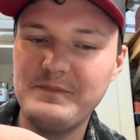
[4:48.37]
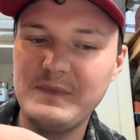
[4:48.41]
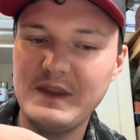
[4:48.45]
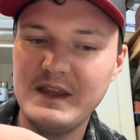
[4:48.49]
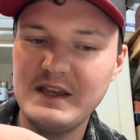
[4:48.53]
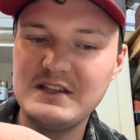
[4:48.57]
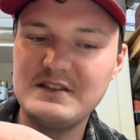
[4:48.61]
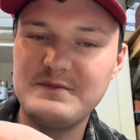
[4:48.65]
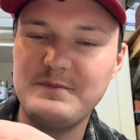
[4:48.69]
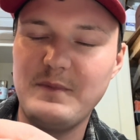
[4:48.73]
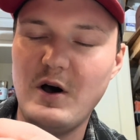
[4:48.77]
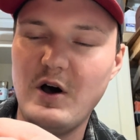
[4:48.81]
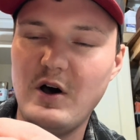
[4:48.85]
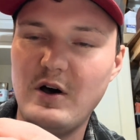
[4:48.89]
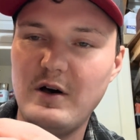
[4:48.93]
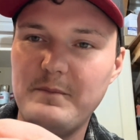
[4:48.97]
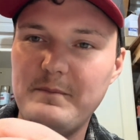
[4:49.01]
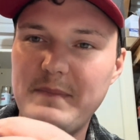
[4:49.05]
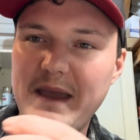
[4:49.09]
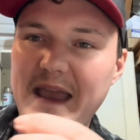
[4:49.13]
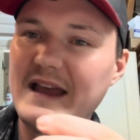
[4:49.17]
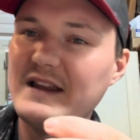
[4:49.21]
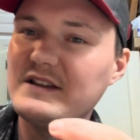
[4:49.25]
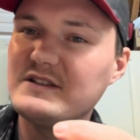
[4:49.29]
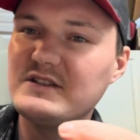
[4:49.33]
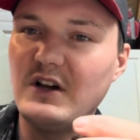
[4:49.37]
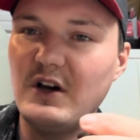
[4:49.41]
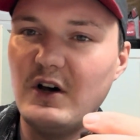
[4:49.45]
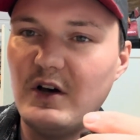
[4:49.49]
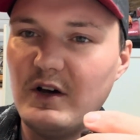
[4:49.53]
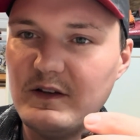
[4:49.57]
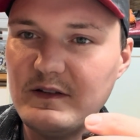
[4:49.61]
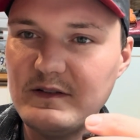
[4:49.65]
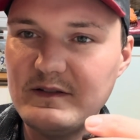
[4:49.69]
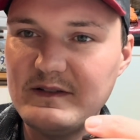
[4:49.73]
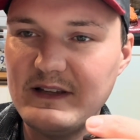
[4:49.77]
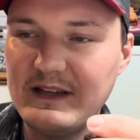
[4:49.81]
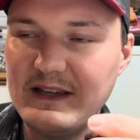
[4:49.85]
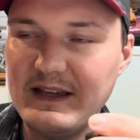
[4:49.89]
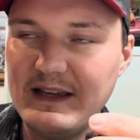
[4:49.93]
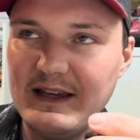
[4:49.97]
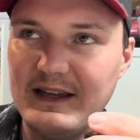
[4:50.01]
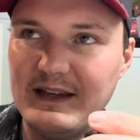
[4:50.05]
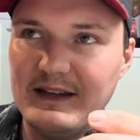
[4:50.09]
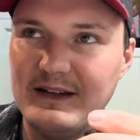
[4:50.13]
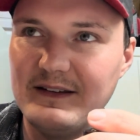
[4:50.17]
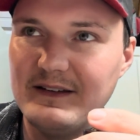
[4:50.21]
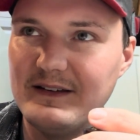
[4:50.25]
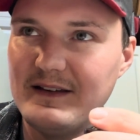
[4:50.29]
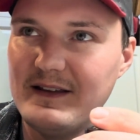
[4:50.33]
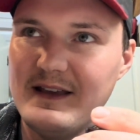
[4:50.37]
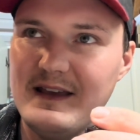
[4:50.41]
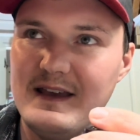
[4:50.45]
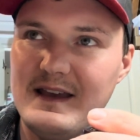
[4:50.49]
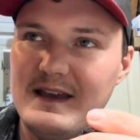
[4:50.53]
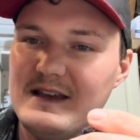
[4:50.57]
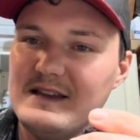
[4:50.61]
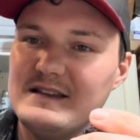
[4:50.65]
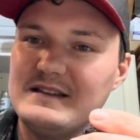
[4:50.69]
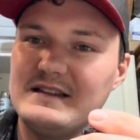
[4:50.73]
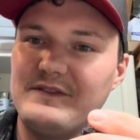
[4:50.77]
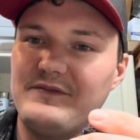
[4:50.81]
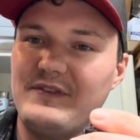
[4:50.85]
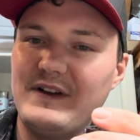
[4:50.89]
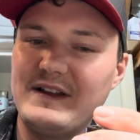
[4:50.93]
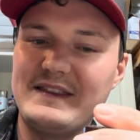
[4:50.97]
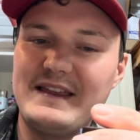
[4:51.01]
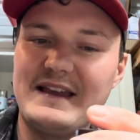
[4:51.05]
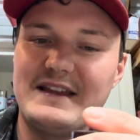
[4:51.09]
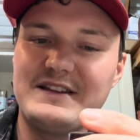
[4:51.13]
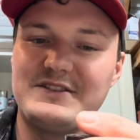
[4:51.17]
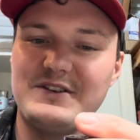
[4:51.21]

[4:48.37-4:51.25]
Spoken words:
small bandsaws and stuff like that.